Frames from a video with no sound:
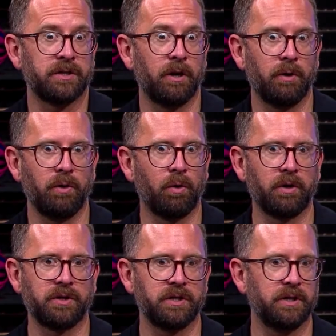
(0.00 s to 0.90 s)
so in
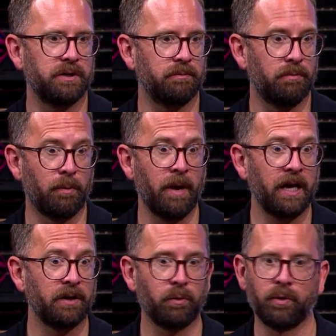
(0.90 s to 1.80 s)
order to
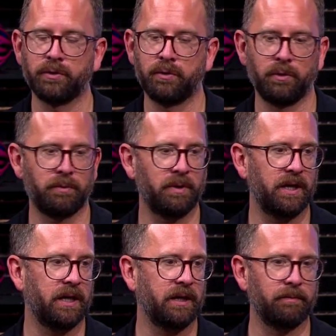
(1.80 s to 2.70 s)
remain in the World Tour, to
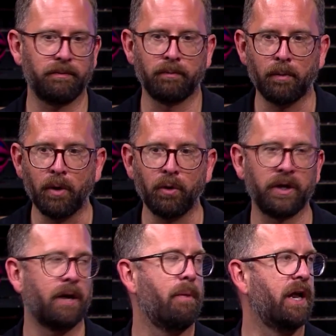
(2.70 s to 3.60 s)
be
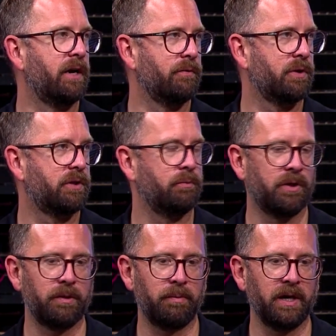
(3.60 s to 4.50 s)
remotely competitive
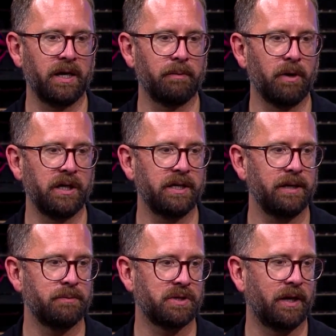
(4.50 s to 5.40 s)
with the big money
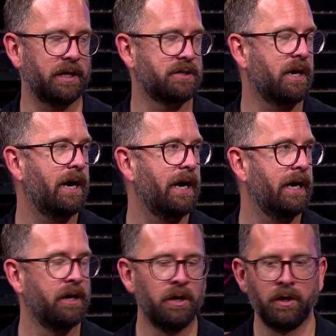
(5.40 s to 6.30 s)
teams like
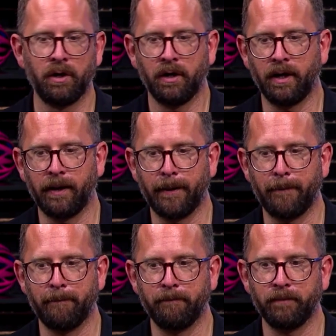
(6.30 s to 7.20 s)
Sky,
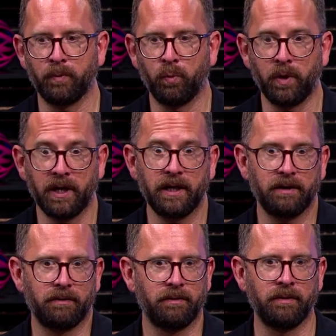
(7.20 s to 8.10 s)

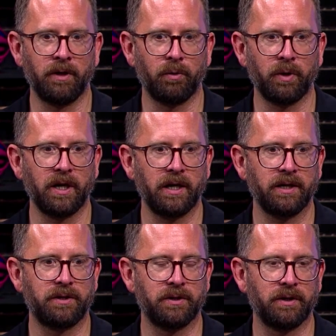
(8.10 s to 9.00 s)
we
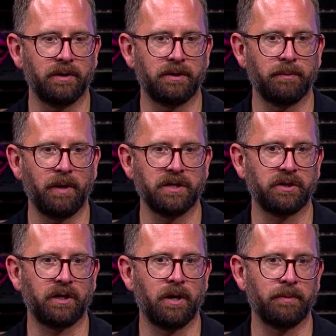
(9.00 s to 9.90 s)
needed to
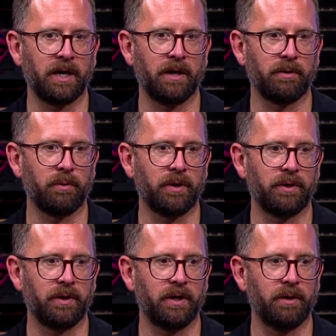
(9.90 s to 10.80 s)
basically come together
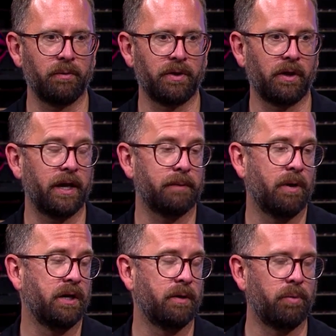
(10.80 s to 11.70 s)
with a
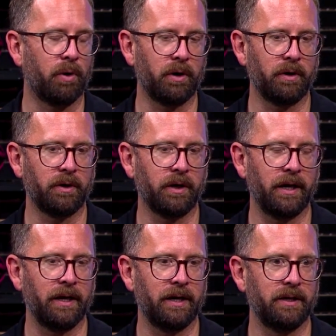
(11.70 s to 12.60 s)
like-minded partner
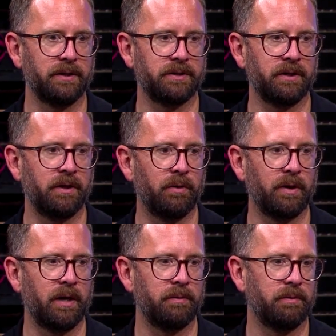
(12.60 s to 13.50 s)

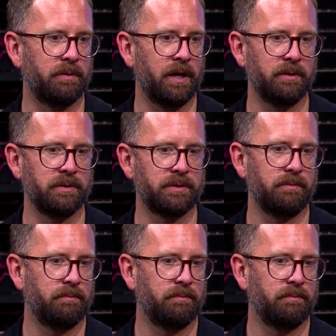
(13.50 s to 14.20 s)
and